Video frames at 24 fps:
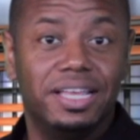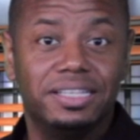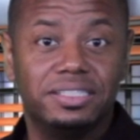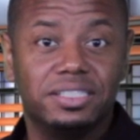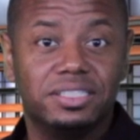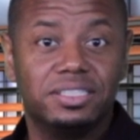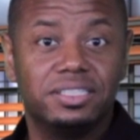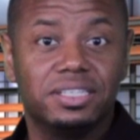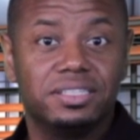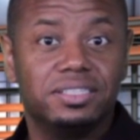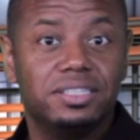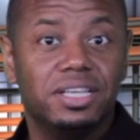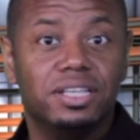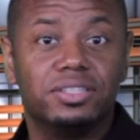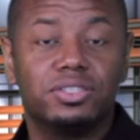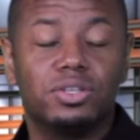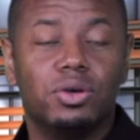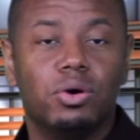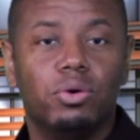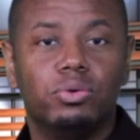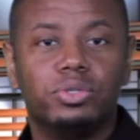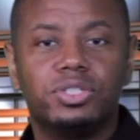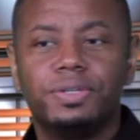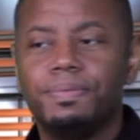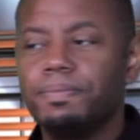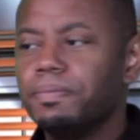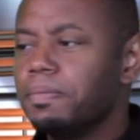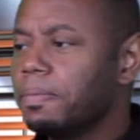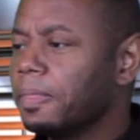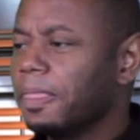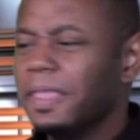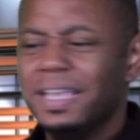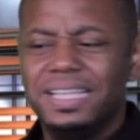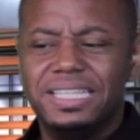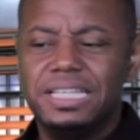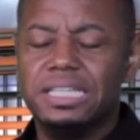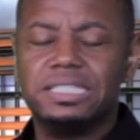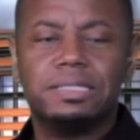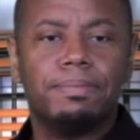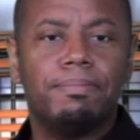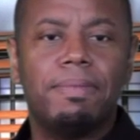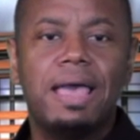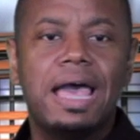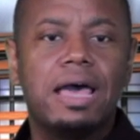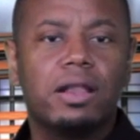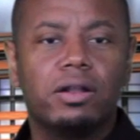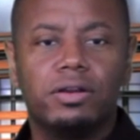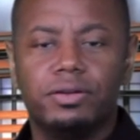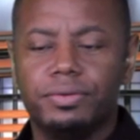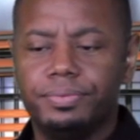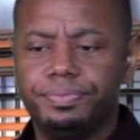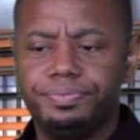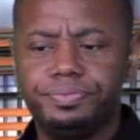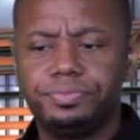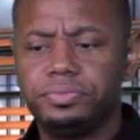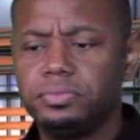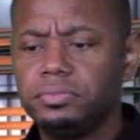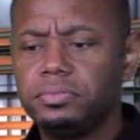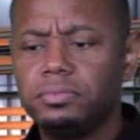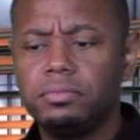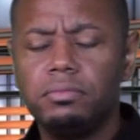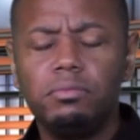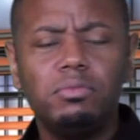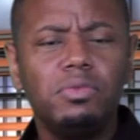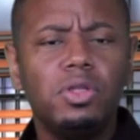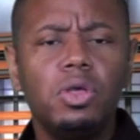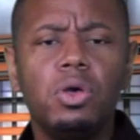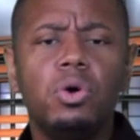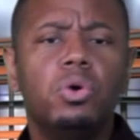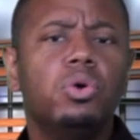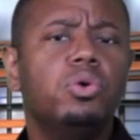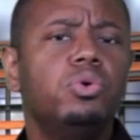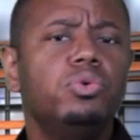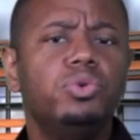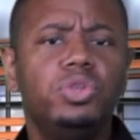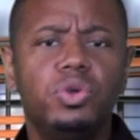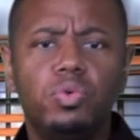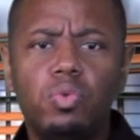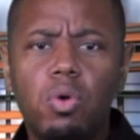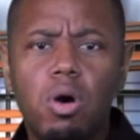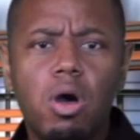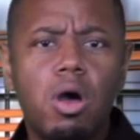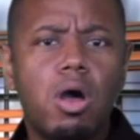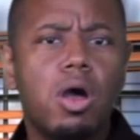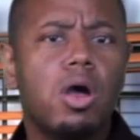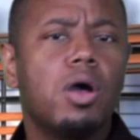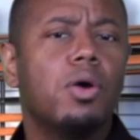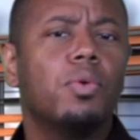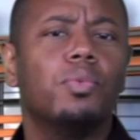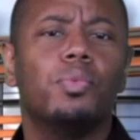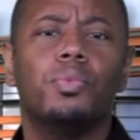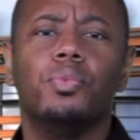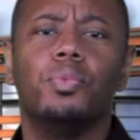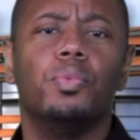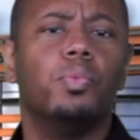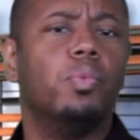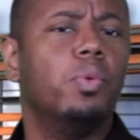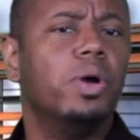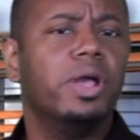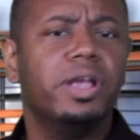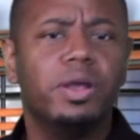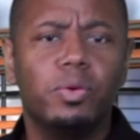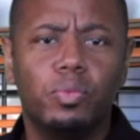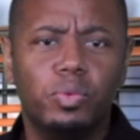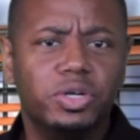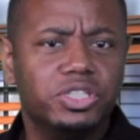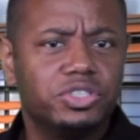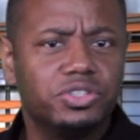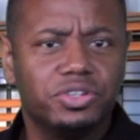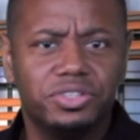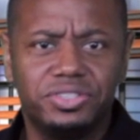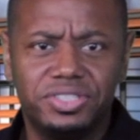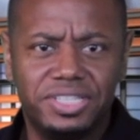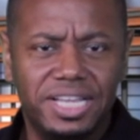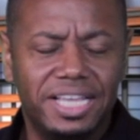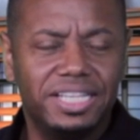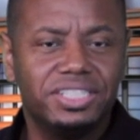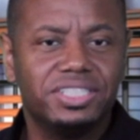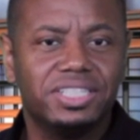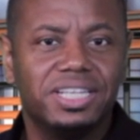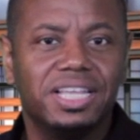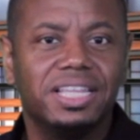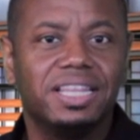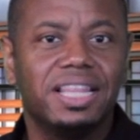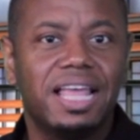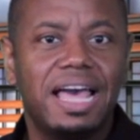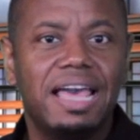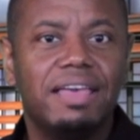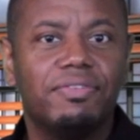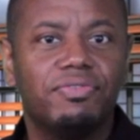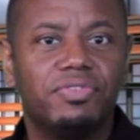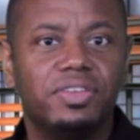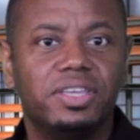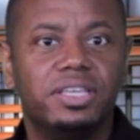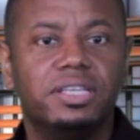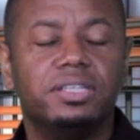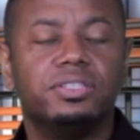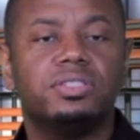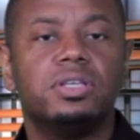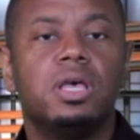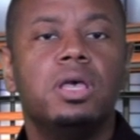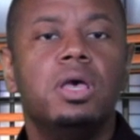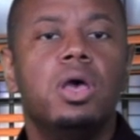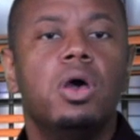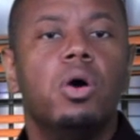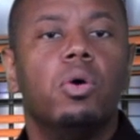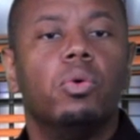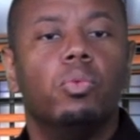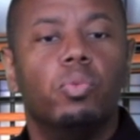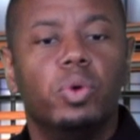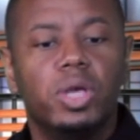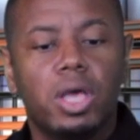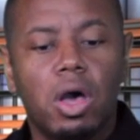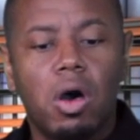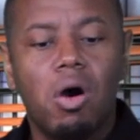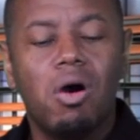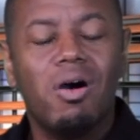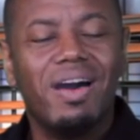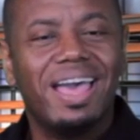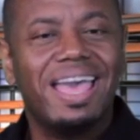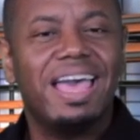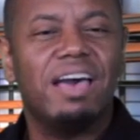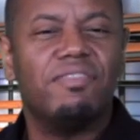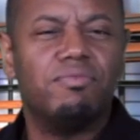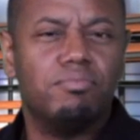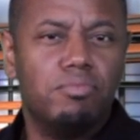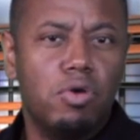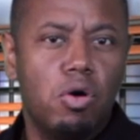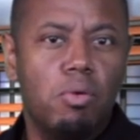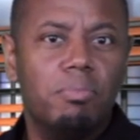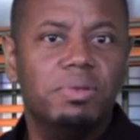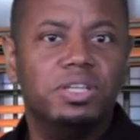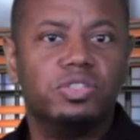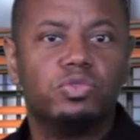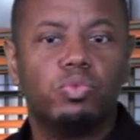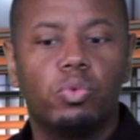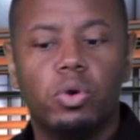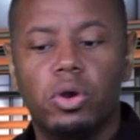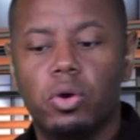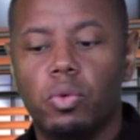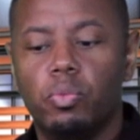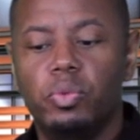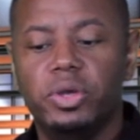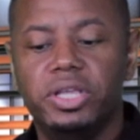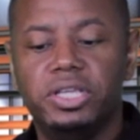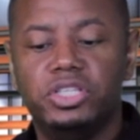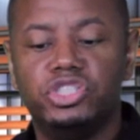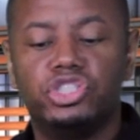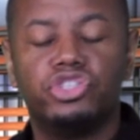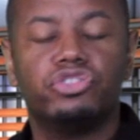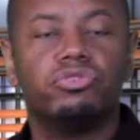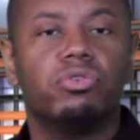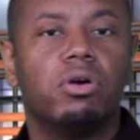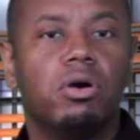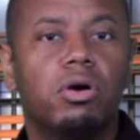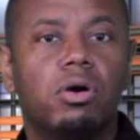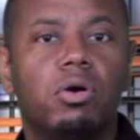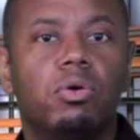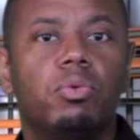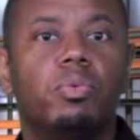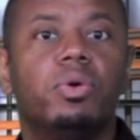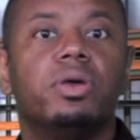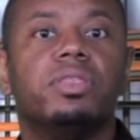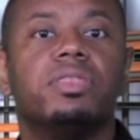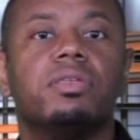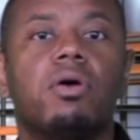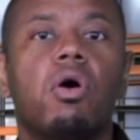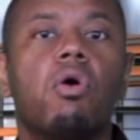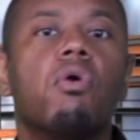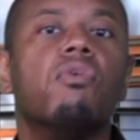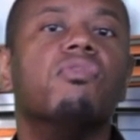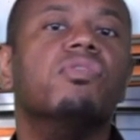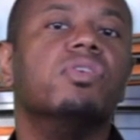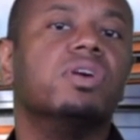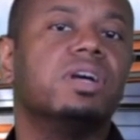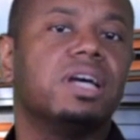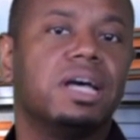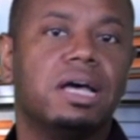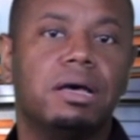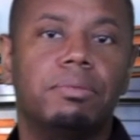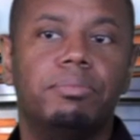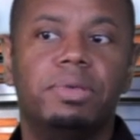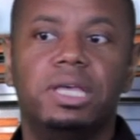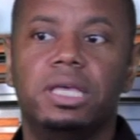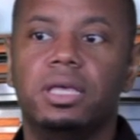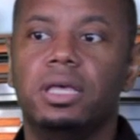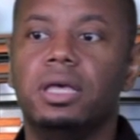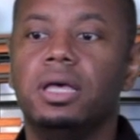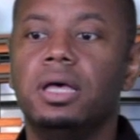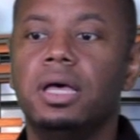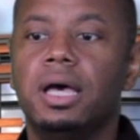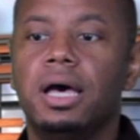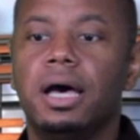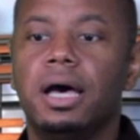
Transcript: a success coach. Doesn't matter who you are, what your station in life is. We all have moments where we struggle with overcoming